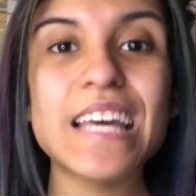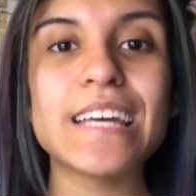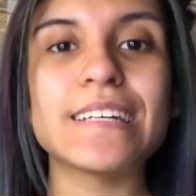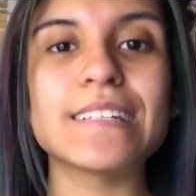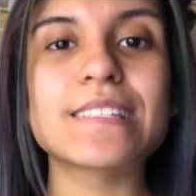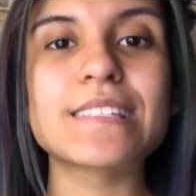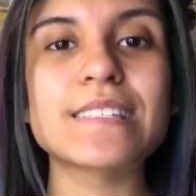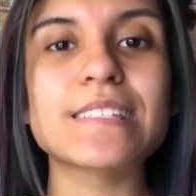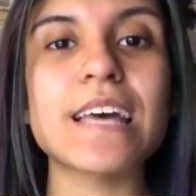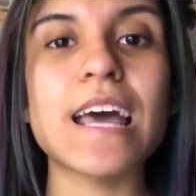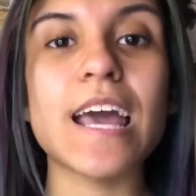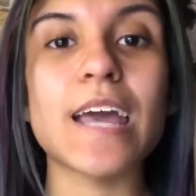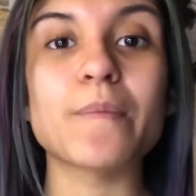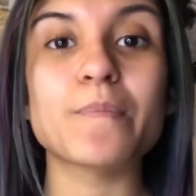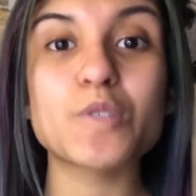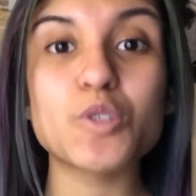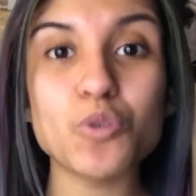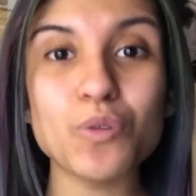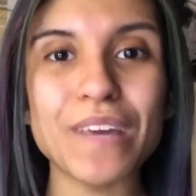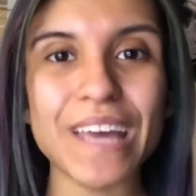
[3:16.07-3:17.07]
It's
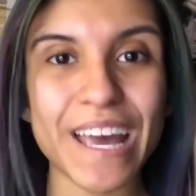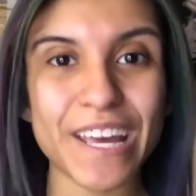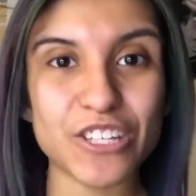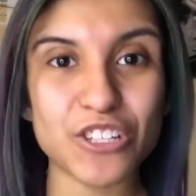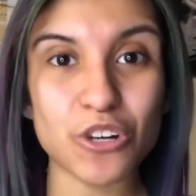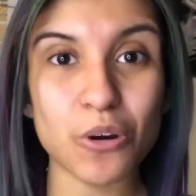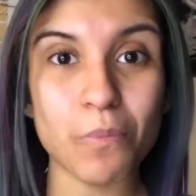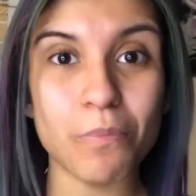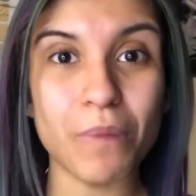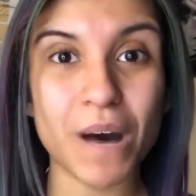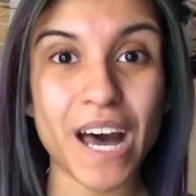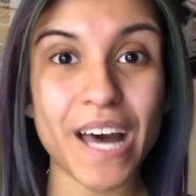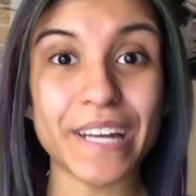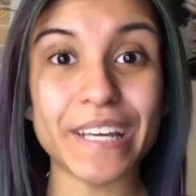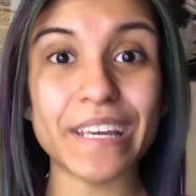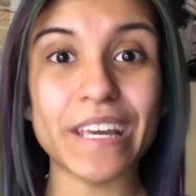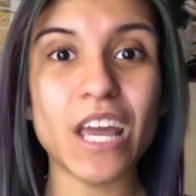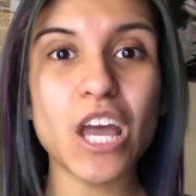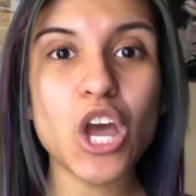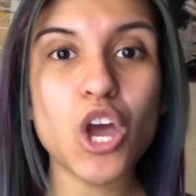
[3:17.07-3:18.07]
time to get your
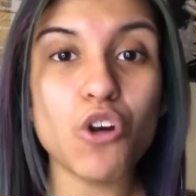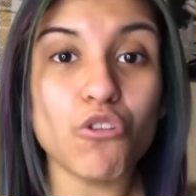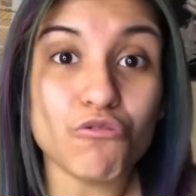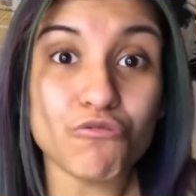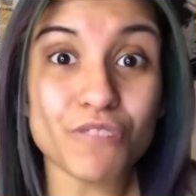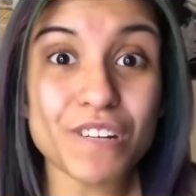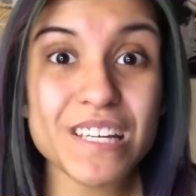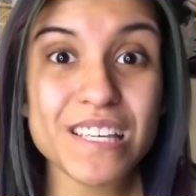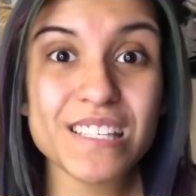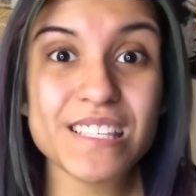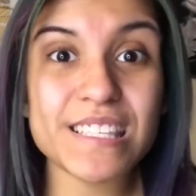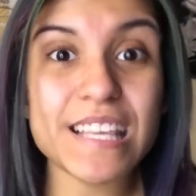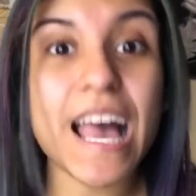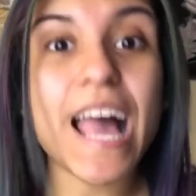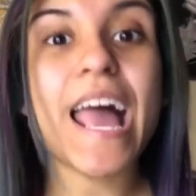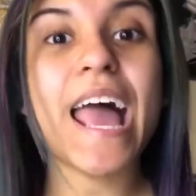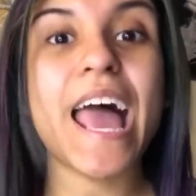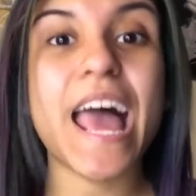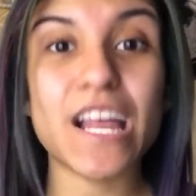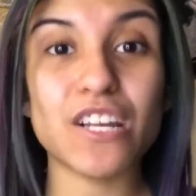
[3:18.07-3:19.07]
body
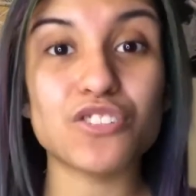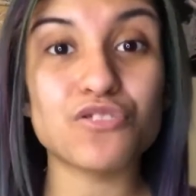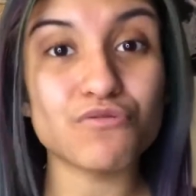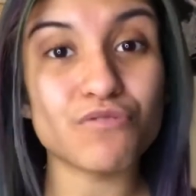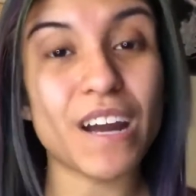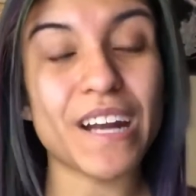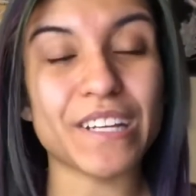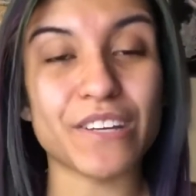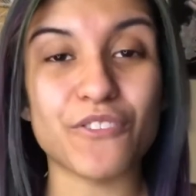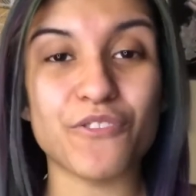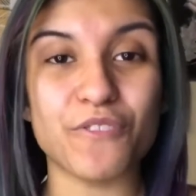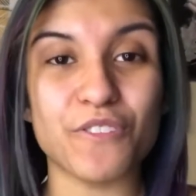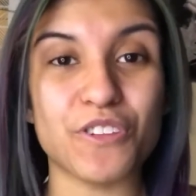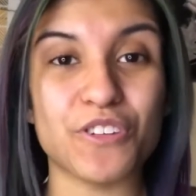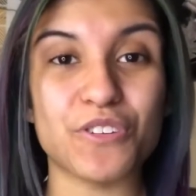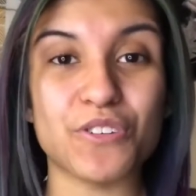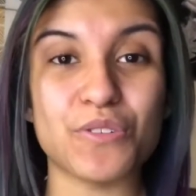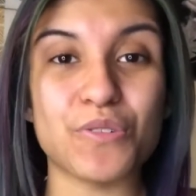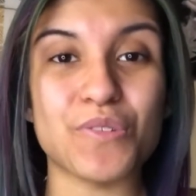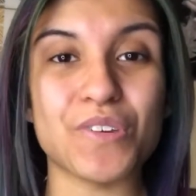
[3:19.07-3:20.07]
reset and ready for
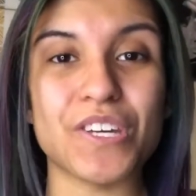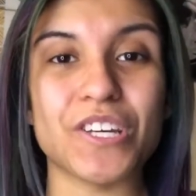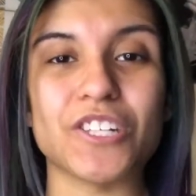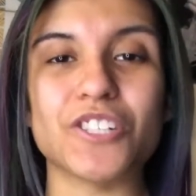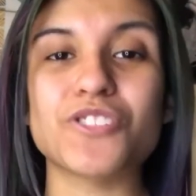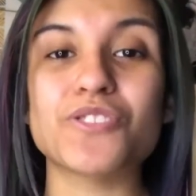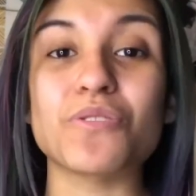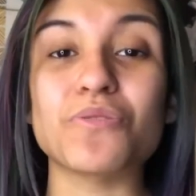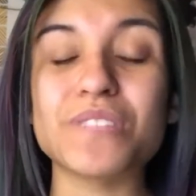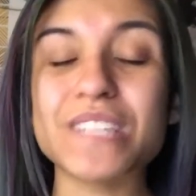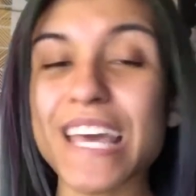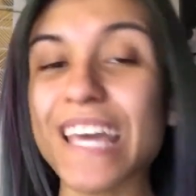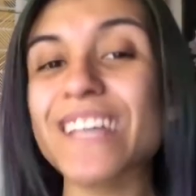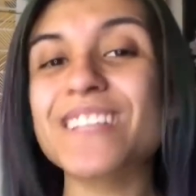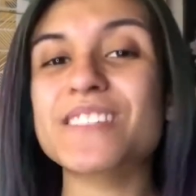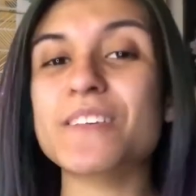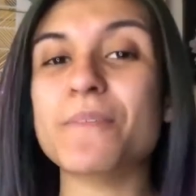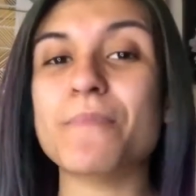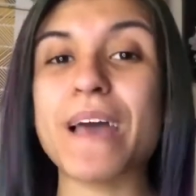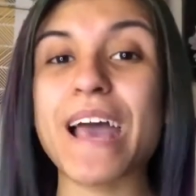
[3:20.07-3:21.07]
the new year. So take
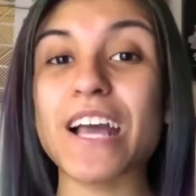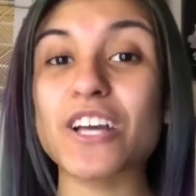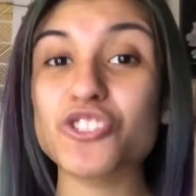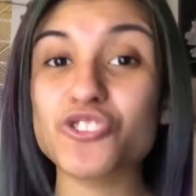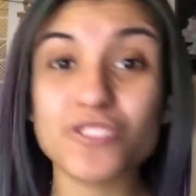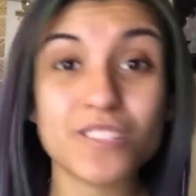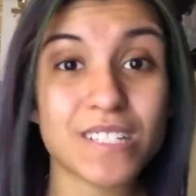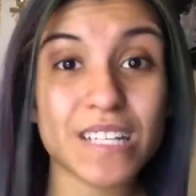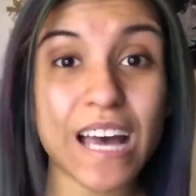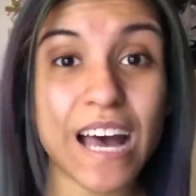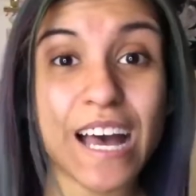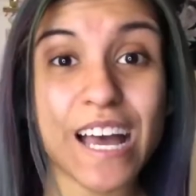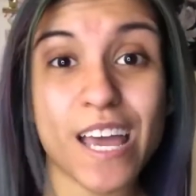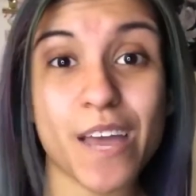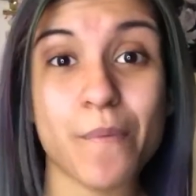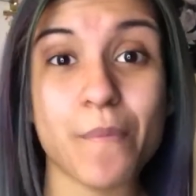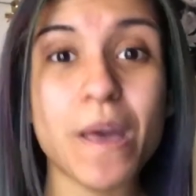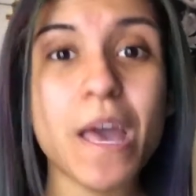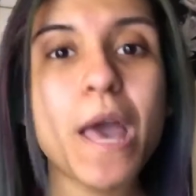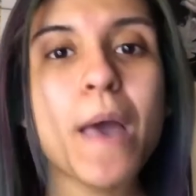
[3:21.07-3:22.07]
some extra
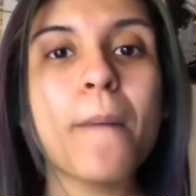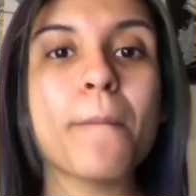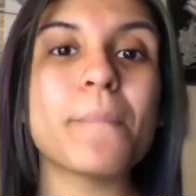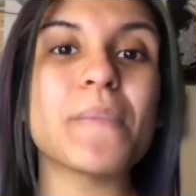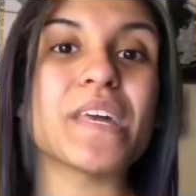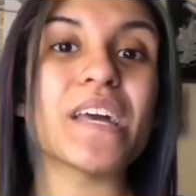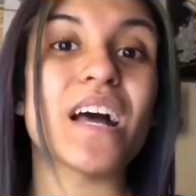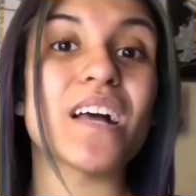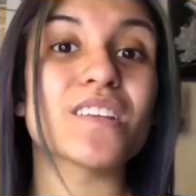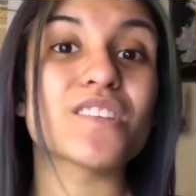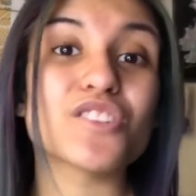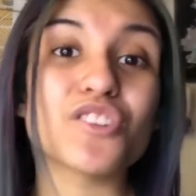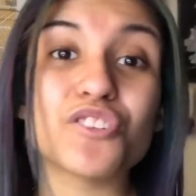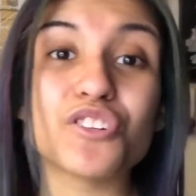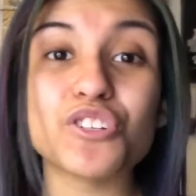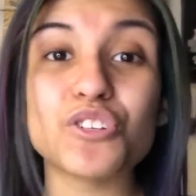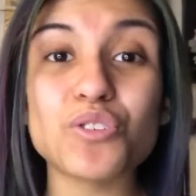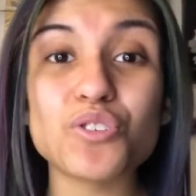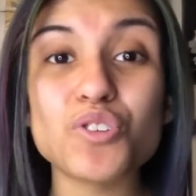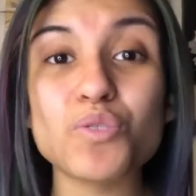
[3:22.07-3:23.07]
time beyond your
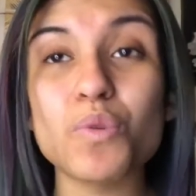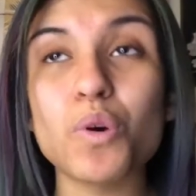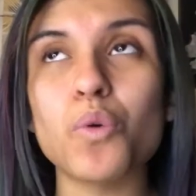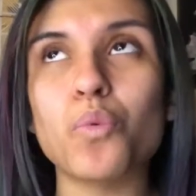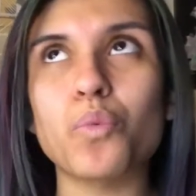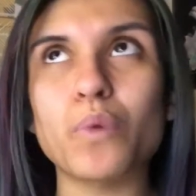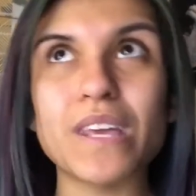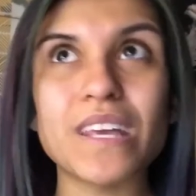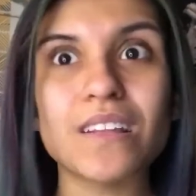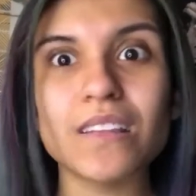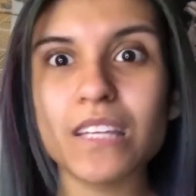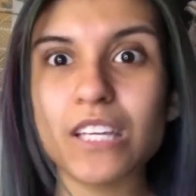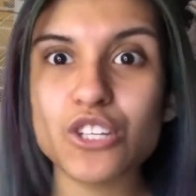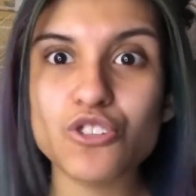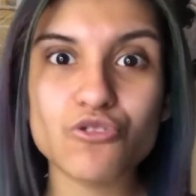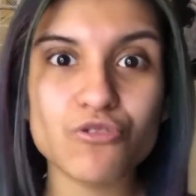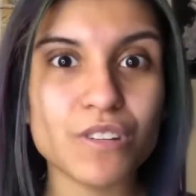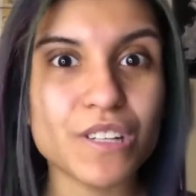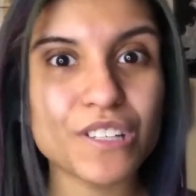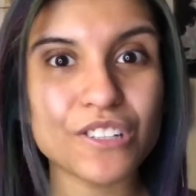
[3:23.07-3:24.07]
usual weekly
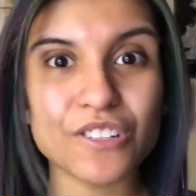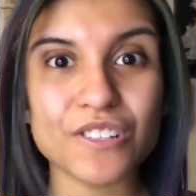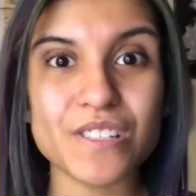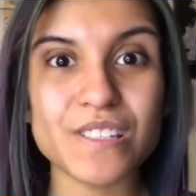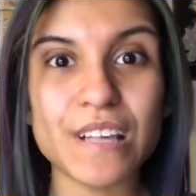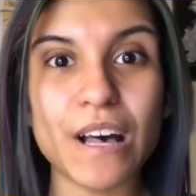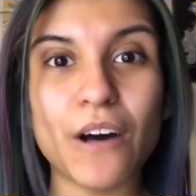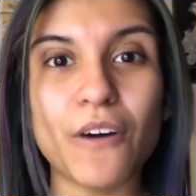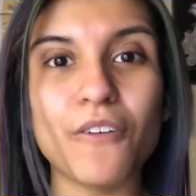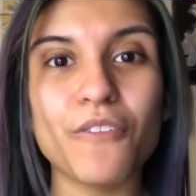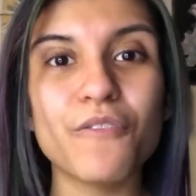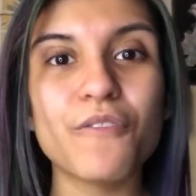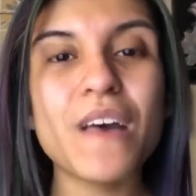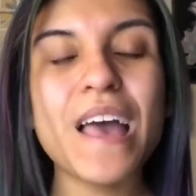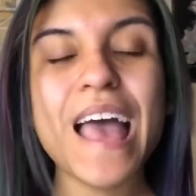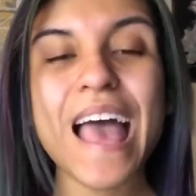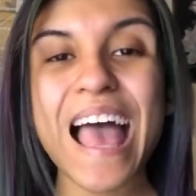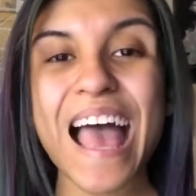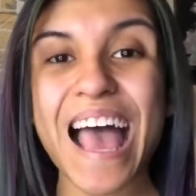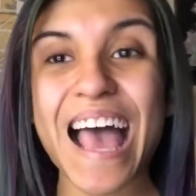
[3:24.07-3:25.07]
treat yourself,
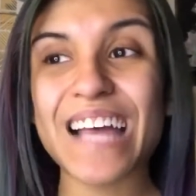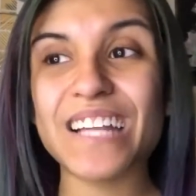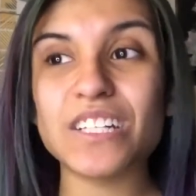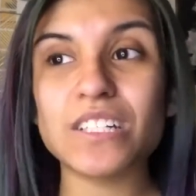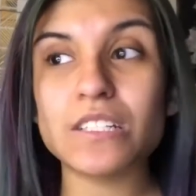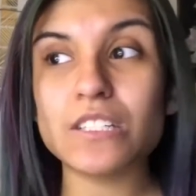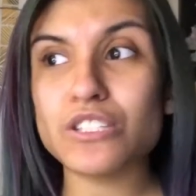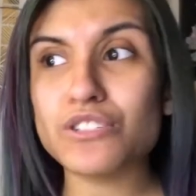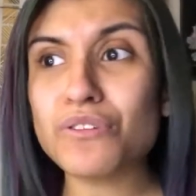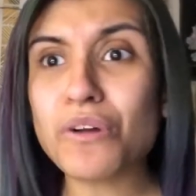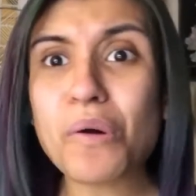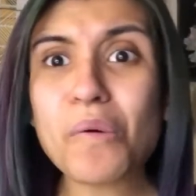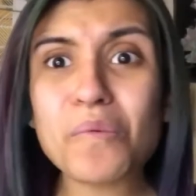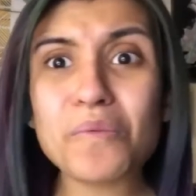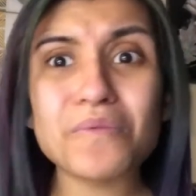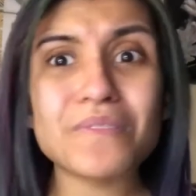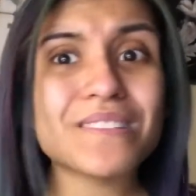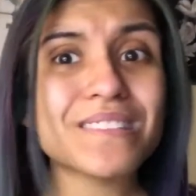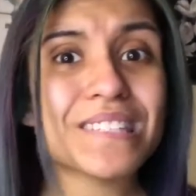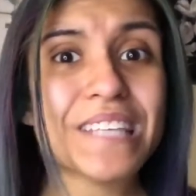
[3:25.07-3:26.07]
and, you know,
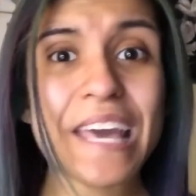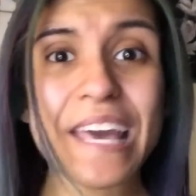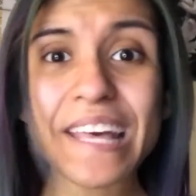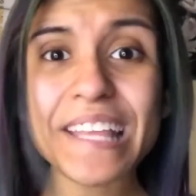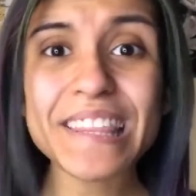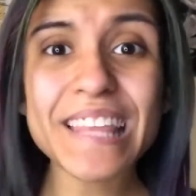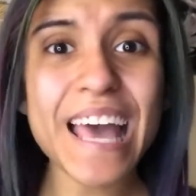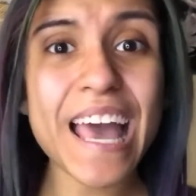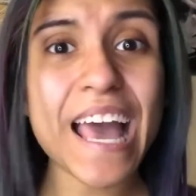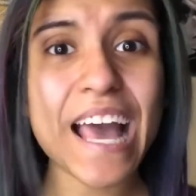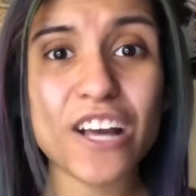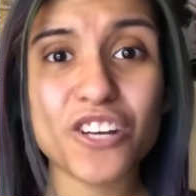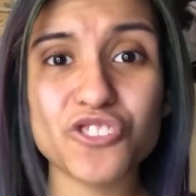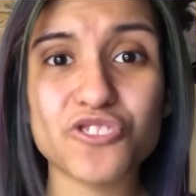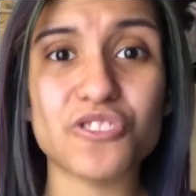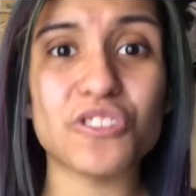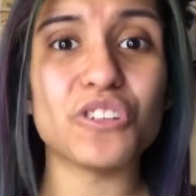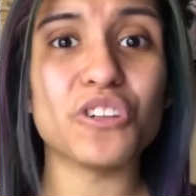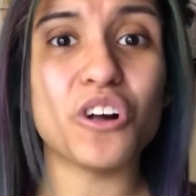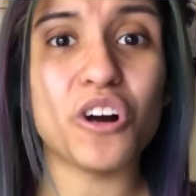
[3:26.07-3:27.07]
take that
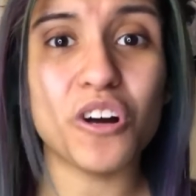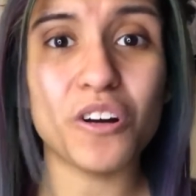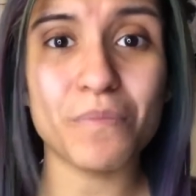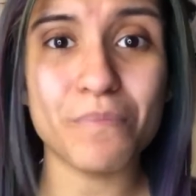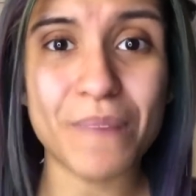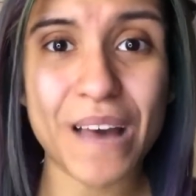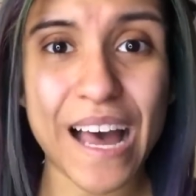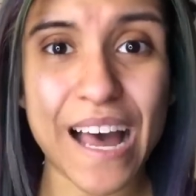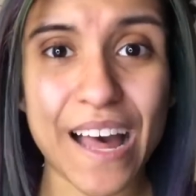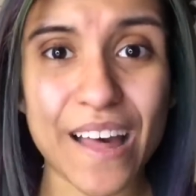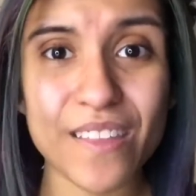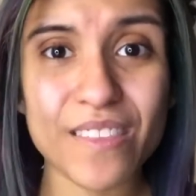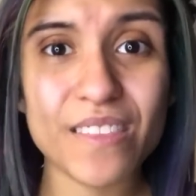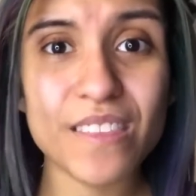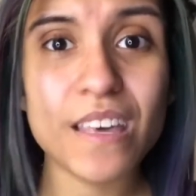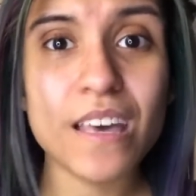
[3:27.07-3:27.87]
extra long bath.